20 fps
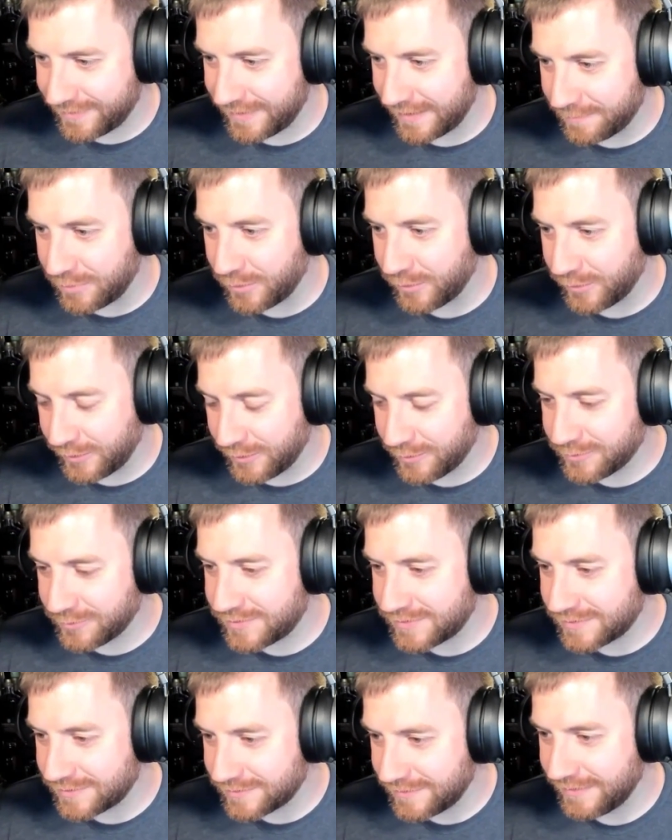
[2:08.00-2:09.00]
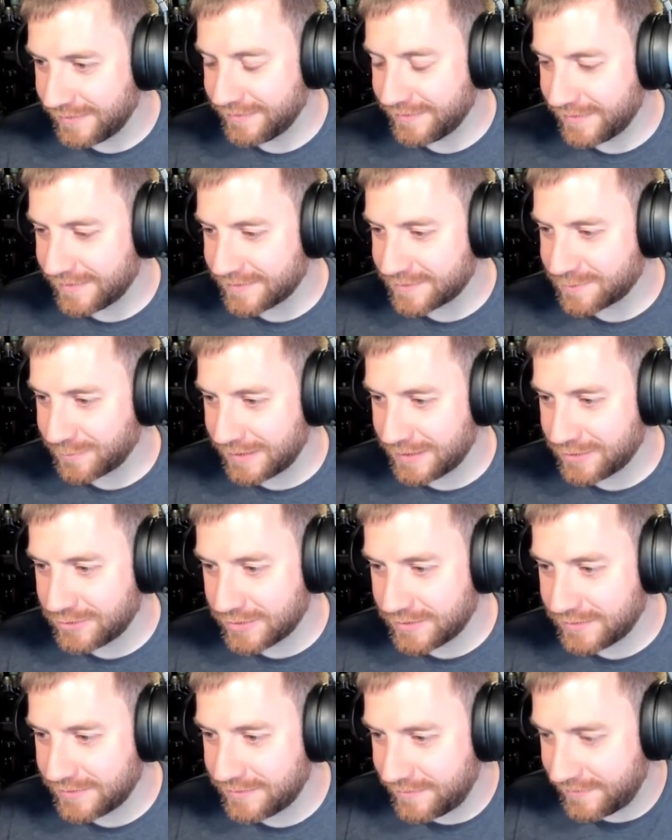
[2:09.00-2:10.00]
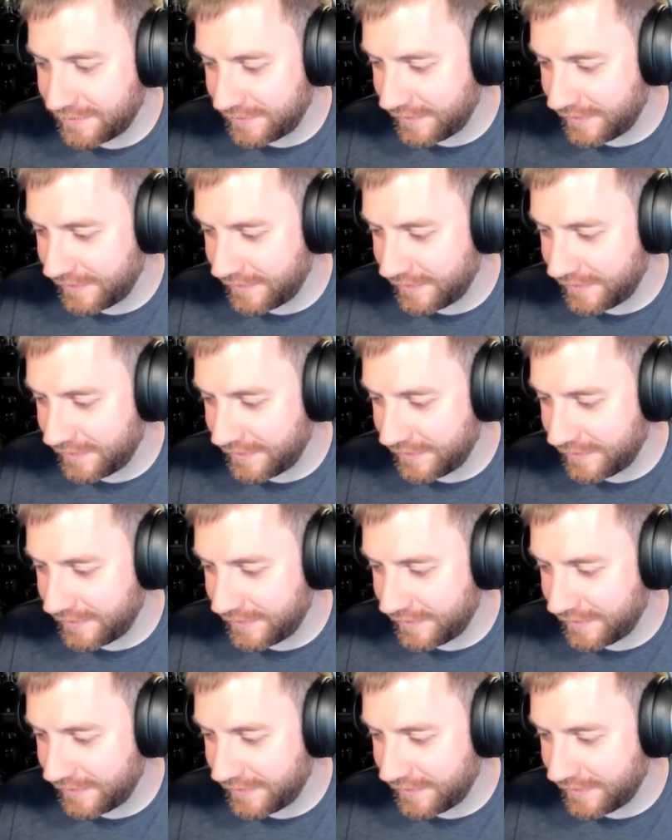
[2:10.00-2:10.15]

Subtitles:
they produce in this region.